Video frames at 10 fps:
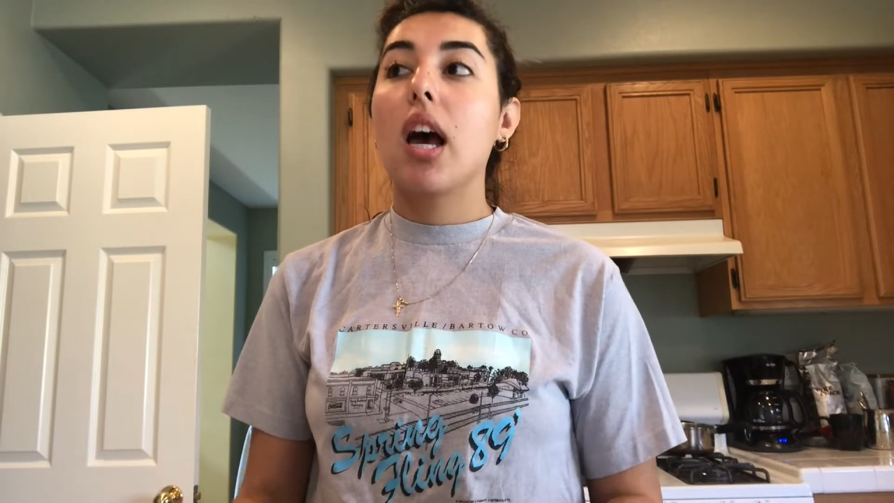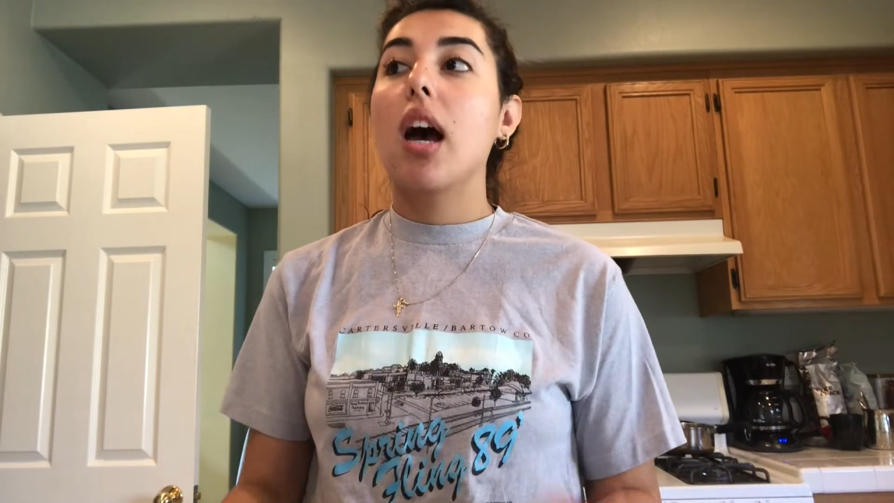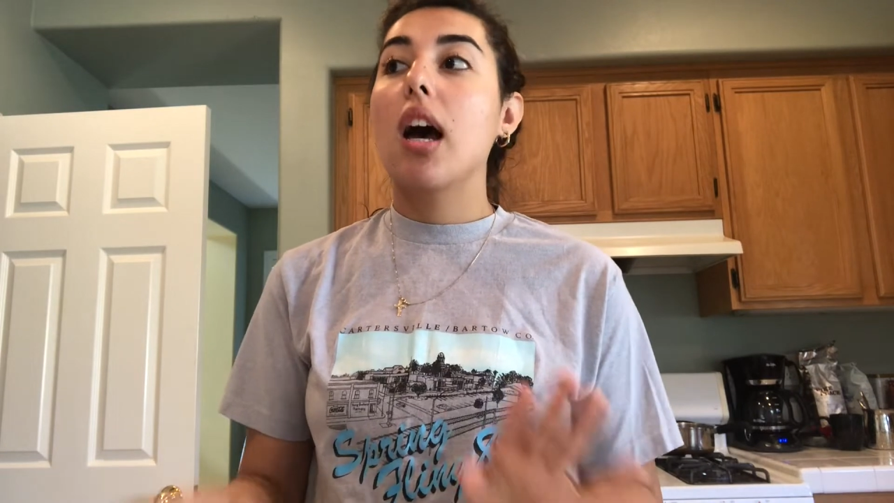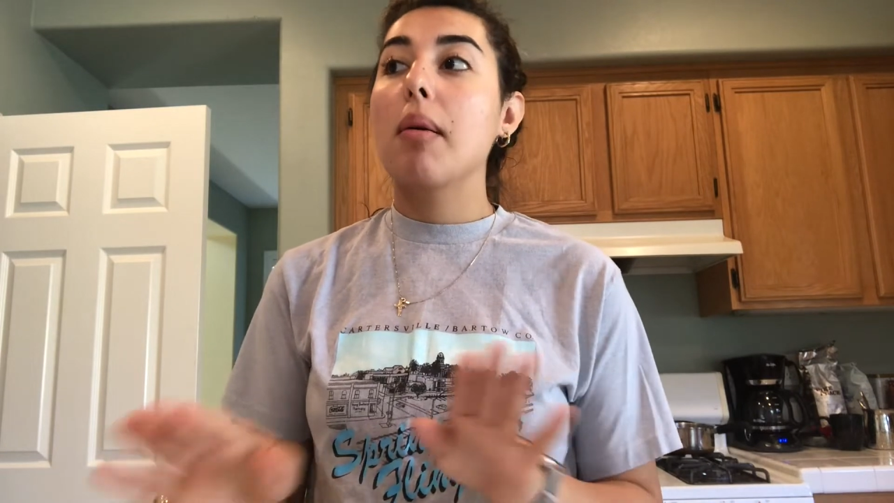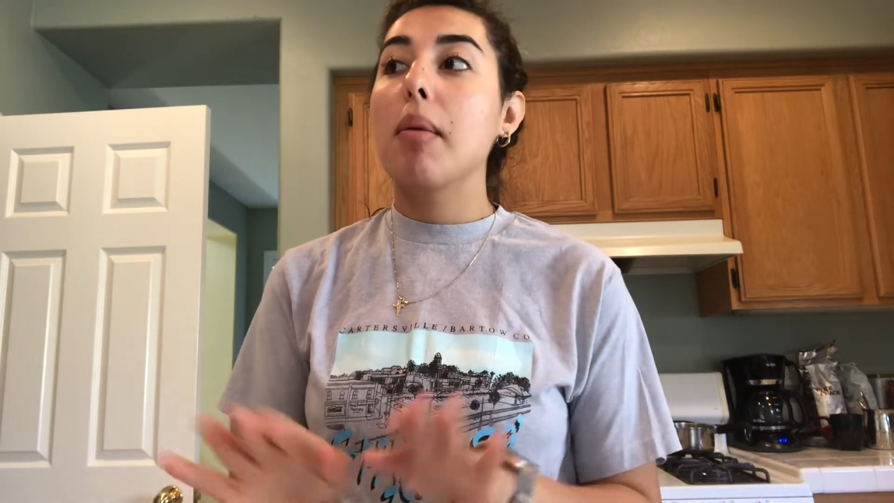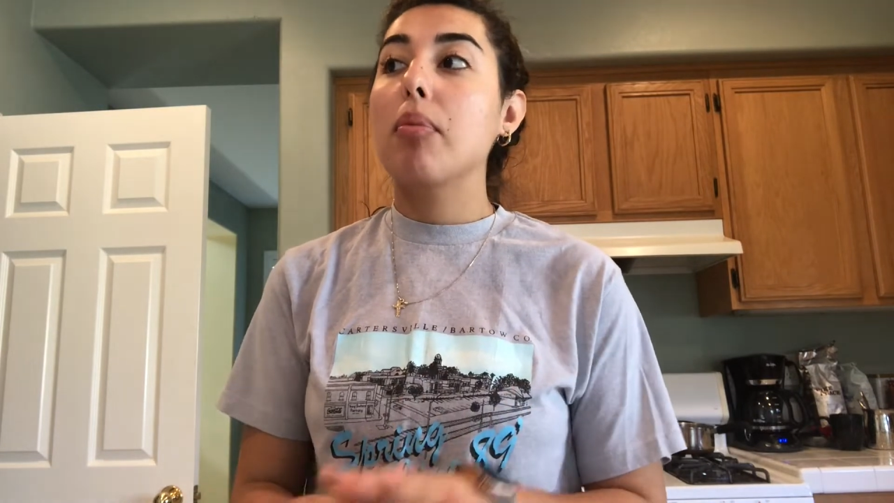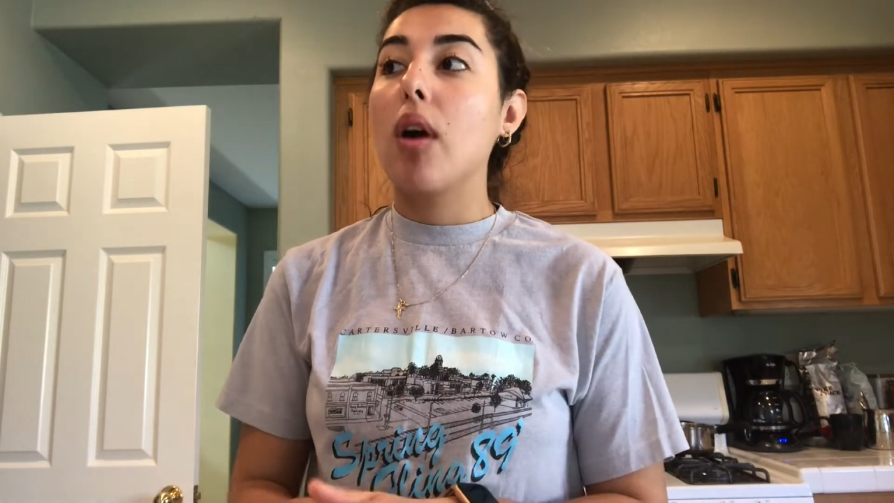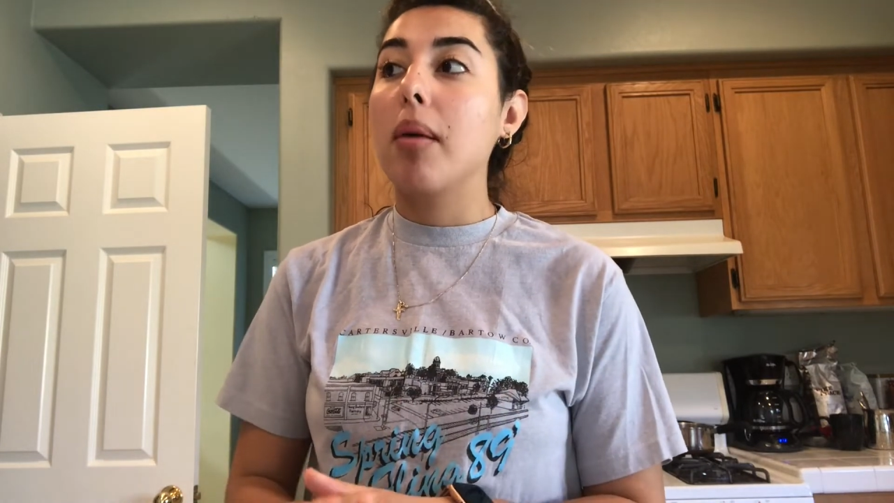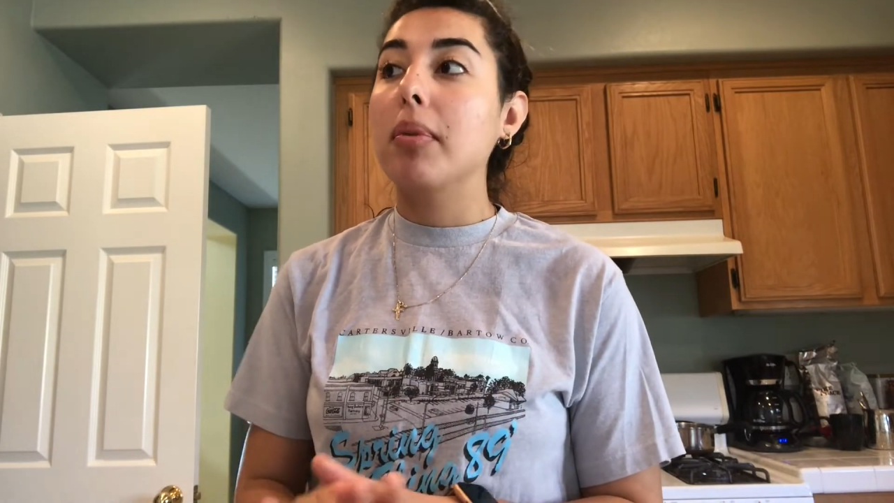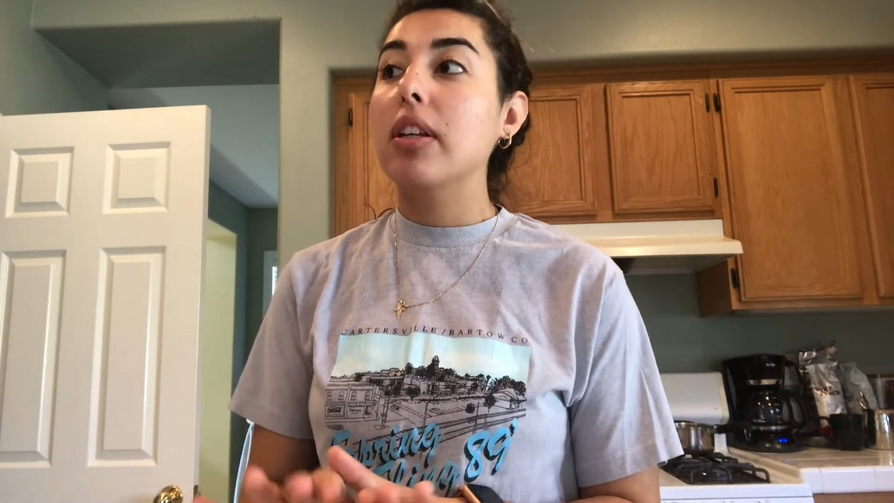I'm
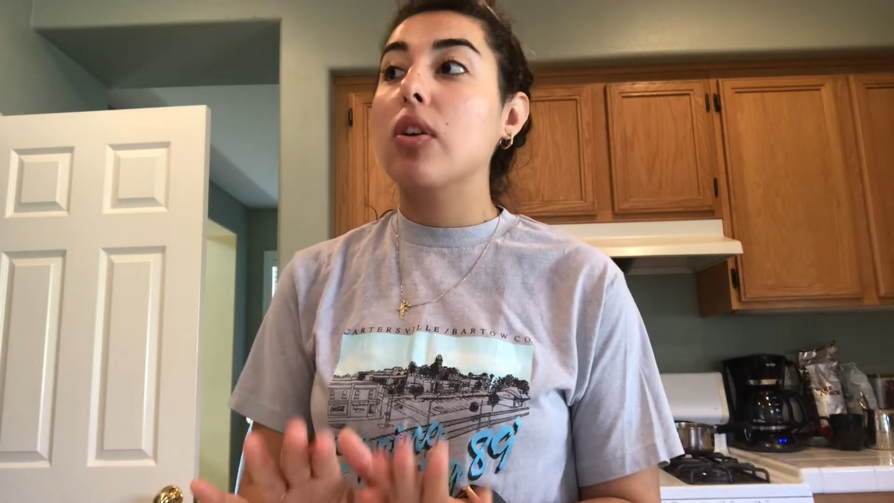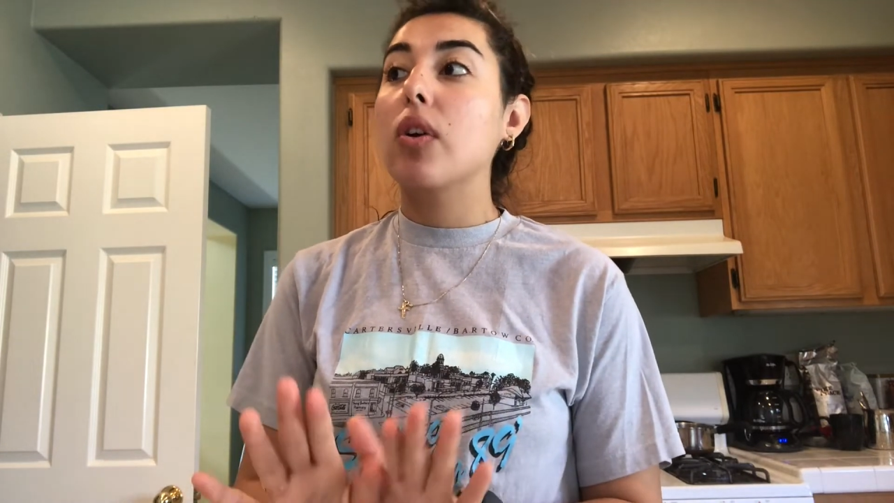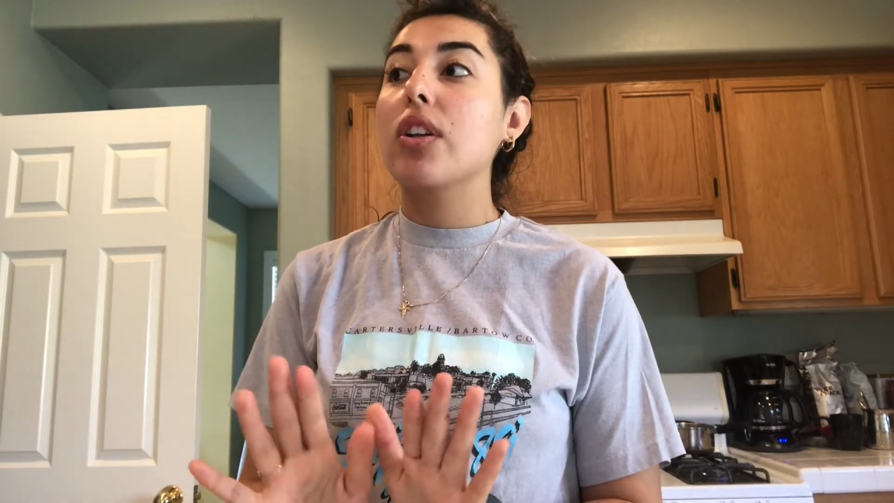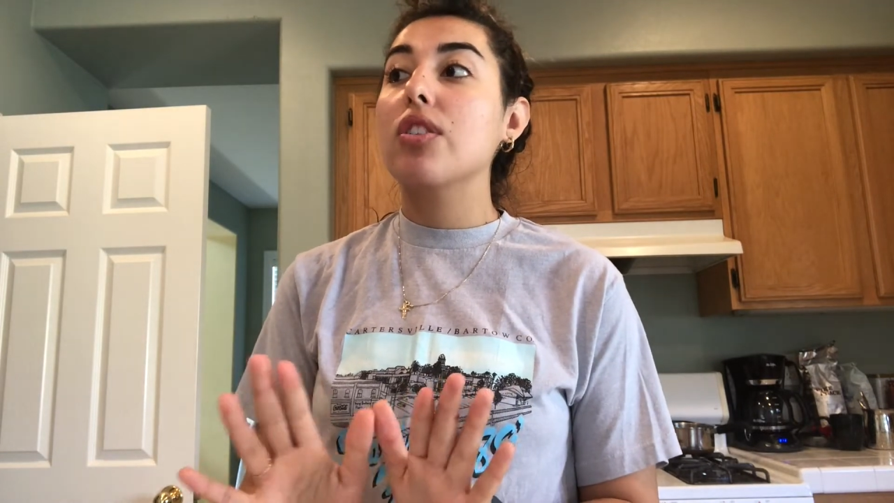probably going